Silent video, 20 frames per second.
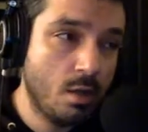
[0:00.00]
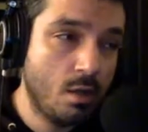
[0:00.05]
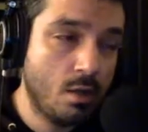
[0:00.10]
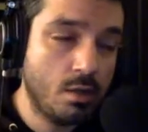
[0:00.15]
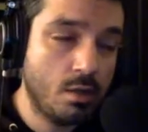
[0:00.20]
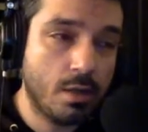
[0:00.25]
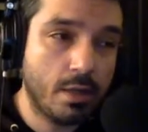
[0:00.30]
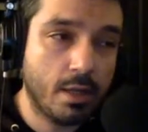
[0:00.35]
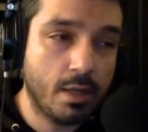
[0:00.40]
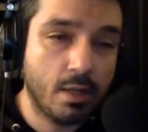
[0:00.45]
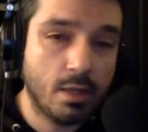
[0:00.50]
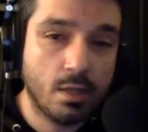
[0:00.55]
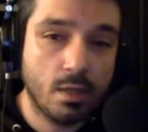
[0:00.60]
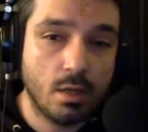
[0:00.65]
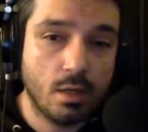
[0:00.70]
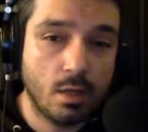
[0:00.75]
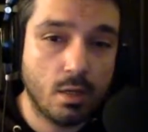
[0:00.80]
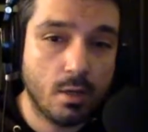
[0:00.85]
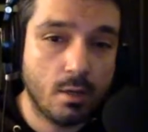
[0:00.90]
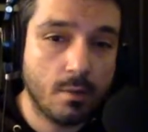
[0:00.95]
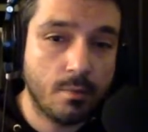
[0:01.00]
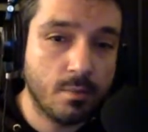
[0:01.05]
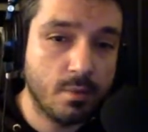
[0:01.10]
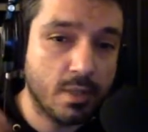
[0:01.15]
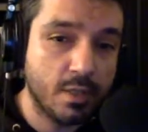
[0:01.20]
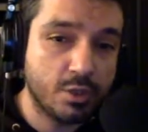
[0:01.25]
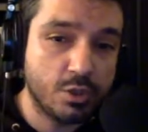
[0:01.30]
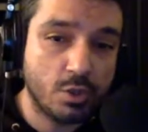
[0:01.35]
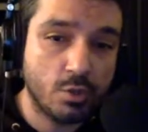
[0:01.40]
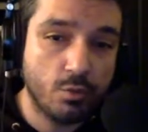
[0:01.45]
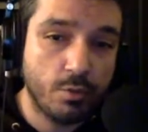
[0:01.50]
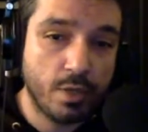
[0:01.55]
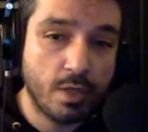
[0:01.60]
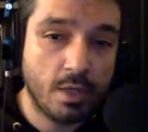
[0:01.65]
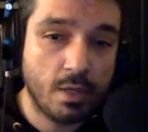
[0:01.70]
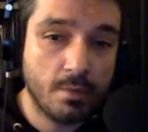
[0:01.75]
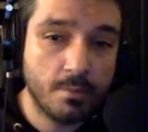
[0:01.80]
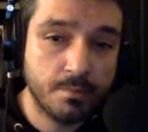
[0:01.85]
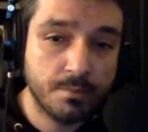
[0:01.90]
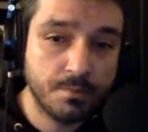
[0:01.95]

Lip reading: like Legend of Winning,